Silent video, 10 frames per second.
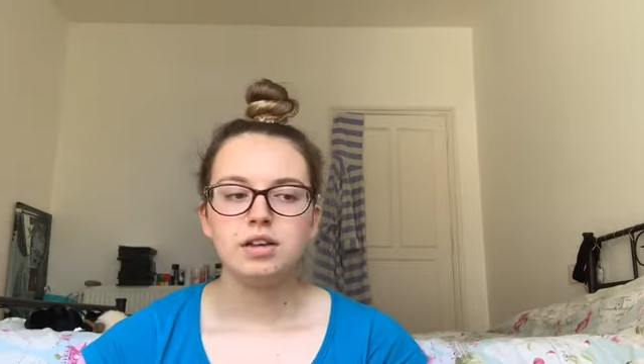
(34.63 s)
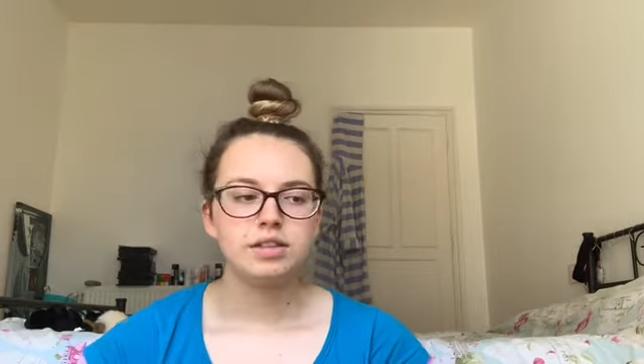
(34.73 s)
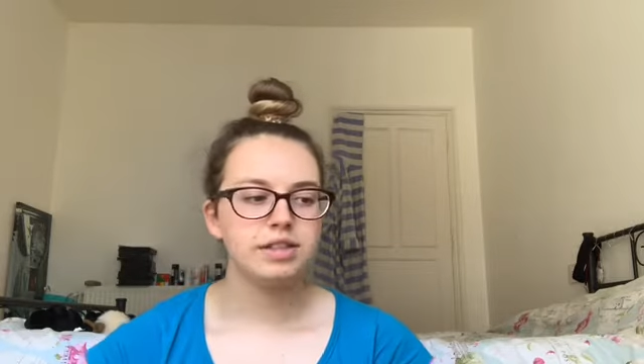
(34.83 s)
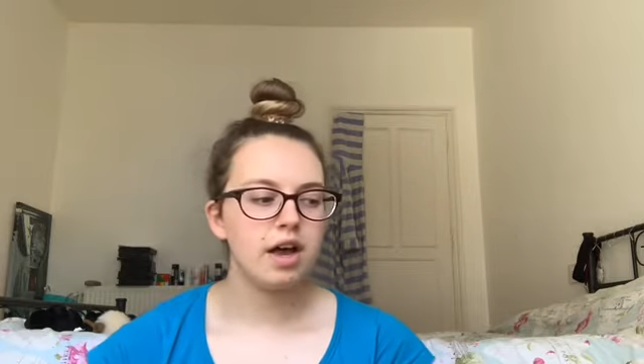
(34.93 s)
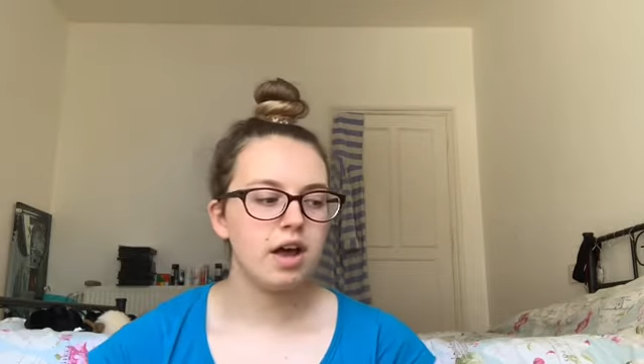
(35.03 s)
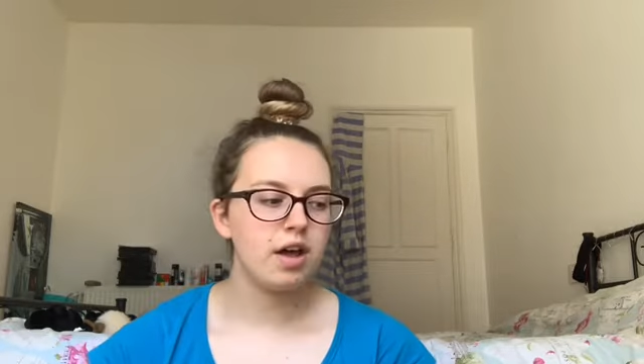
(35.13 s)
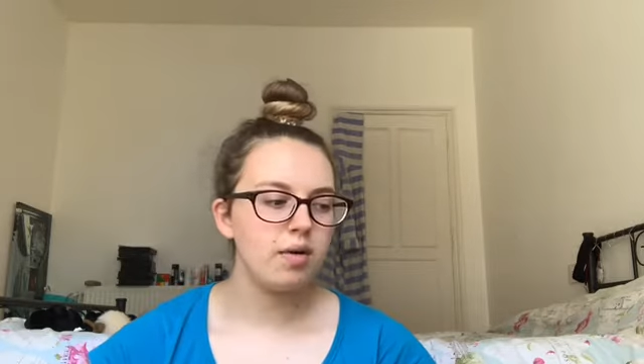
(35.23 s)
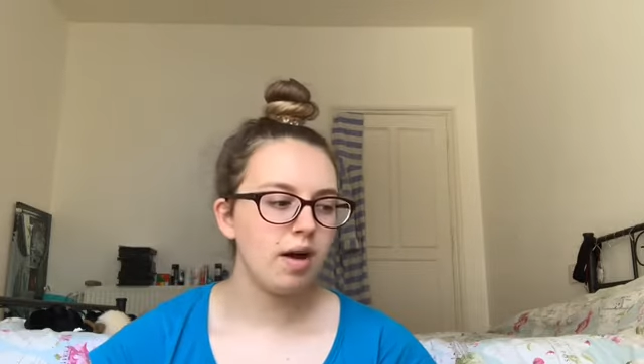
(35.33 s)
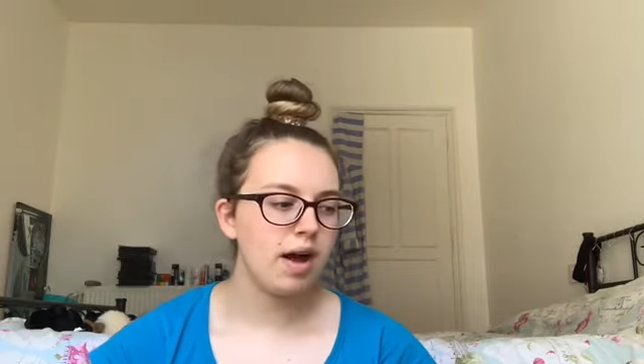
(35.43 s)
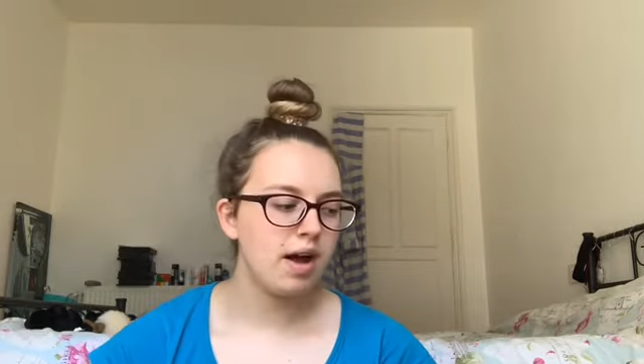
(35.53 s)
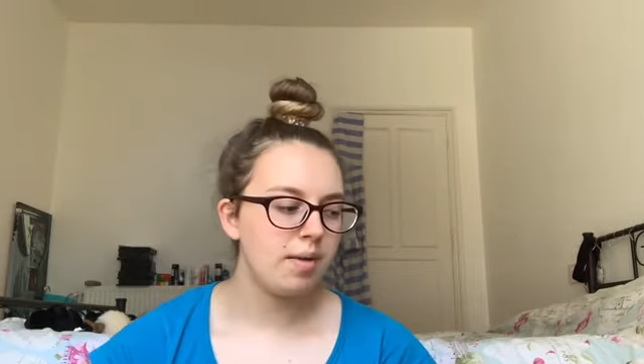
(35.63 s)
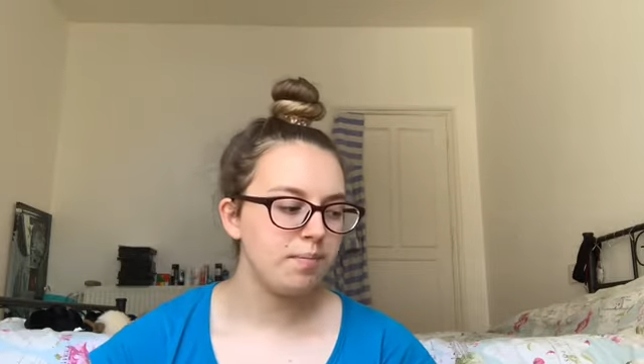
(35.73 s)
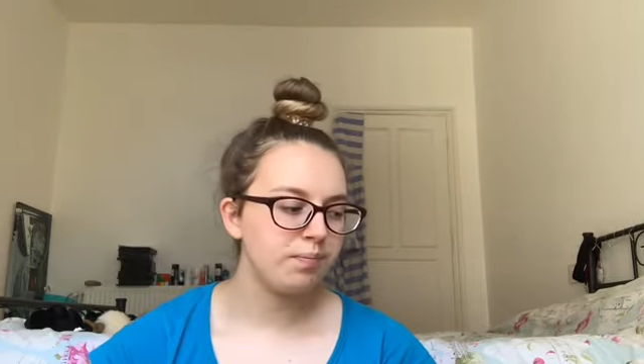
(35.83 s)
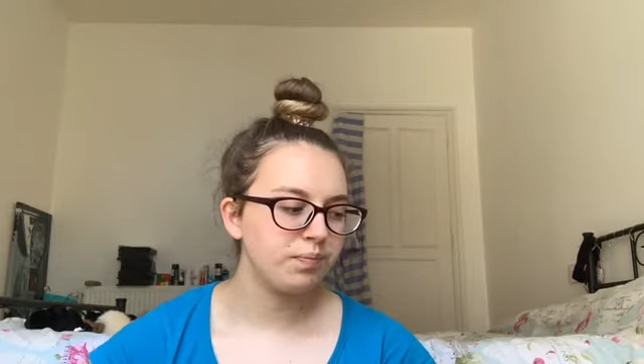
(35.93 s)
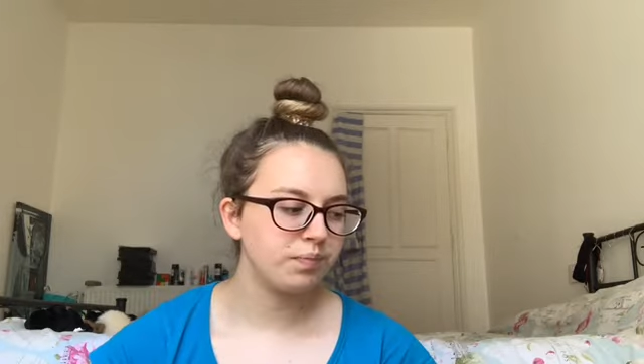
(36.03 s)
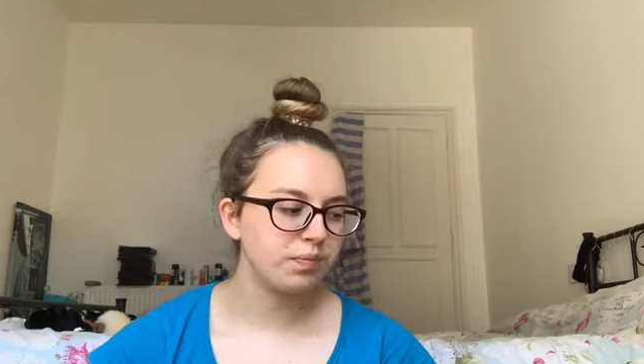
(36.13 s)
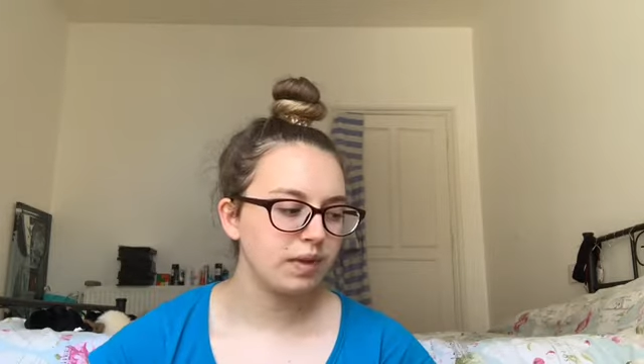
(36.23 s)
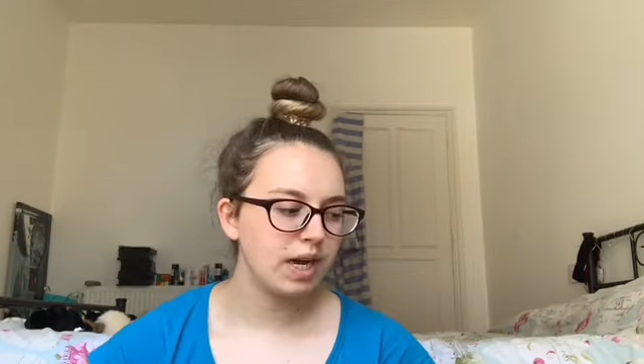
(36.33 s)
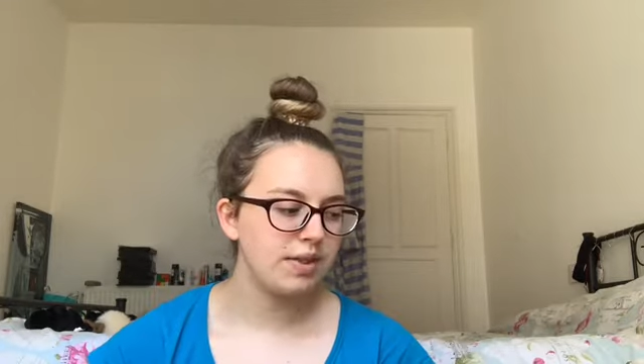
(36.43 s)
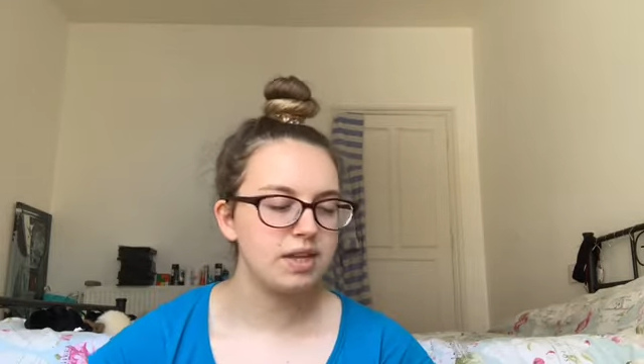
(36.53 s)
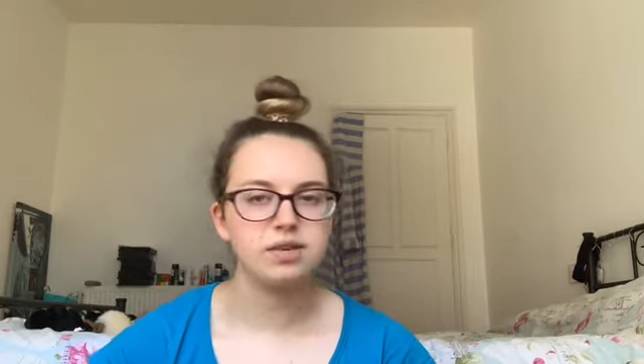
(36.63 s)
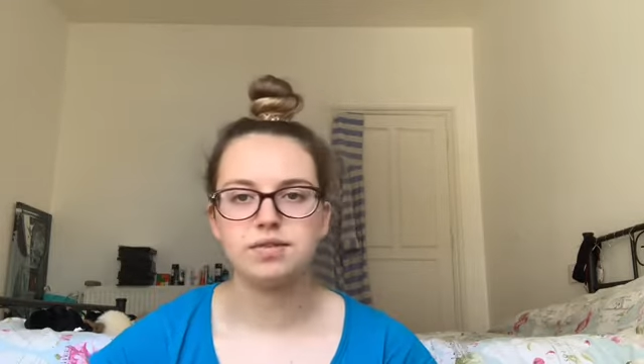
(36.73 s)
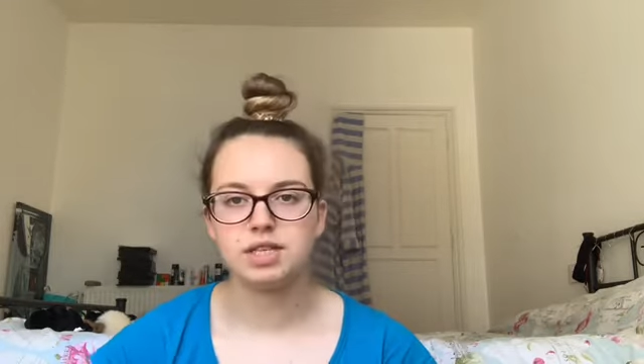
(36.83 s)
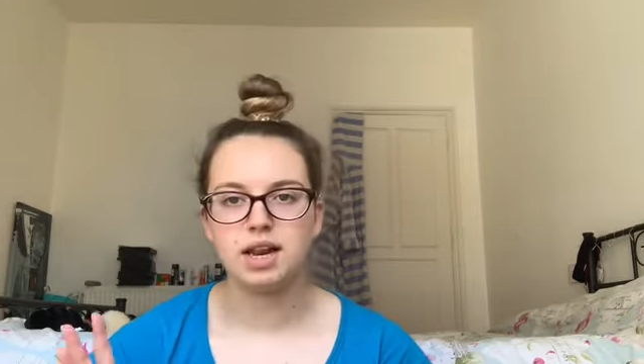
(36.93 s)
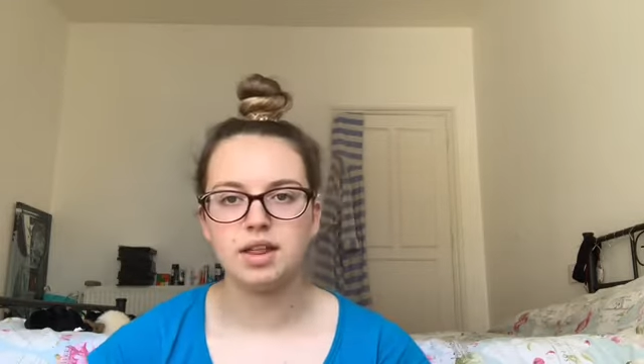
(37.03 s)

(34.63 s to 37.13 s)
So, and there's obviously